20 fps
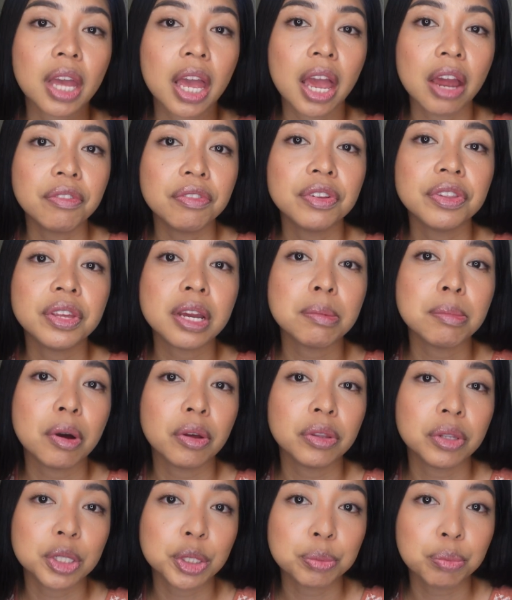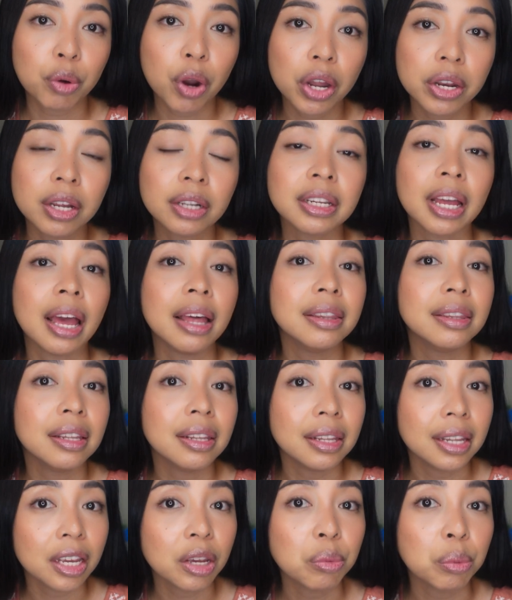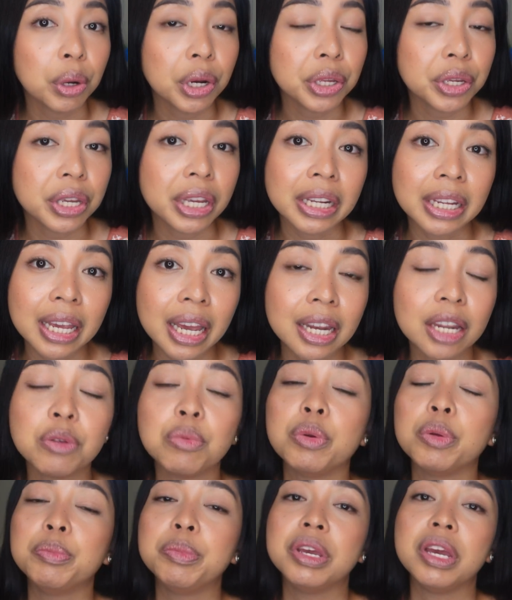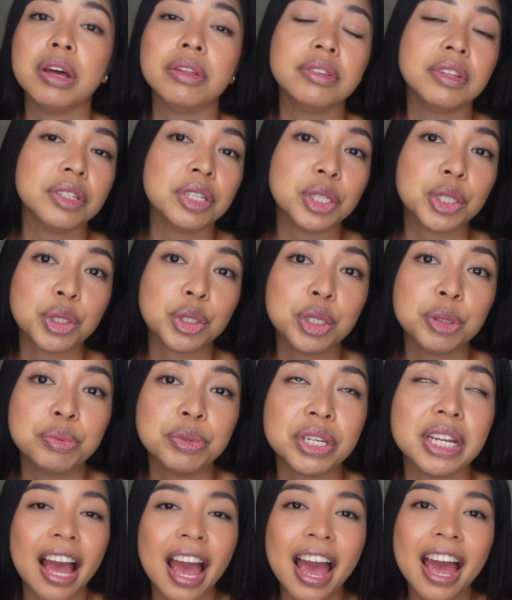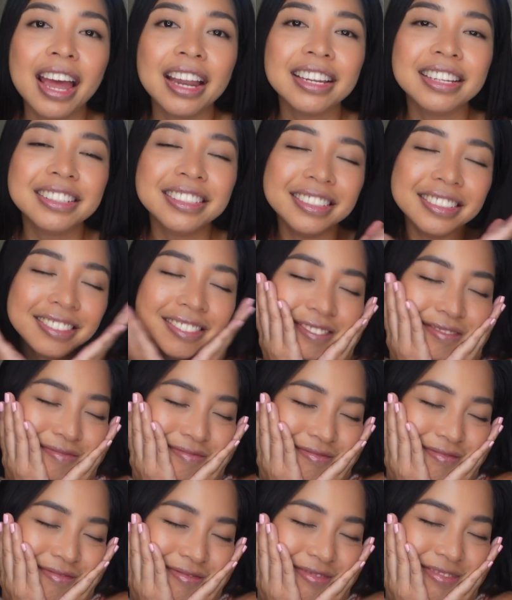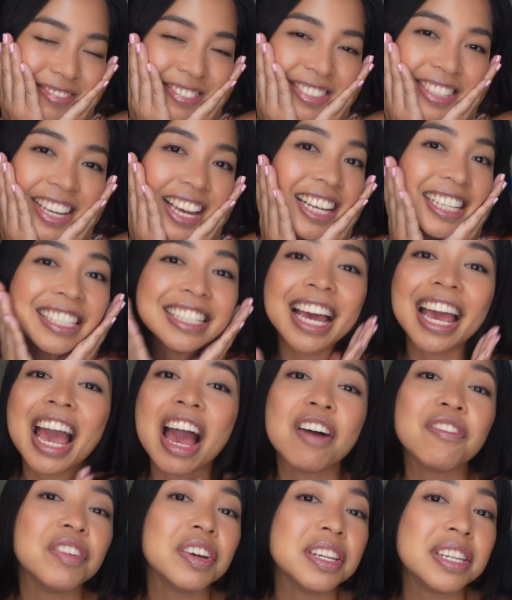Everything about this product and the link where you can get it will be on the description. And yes, I have a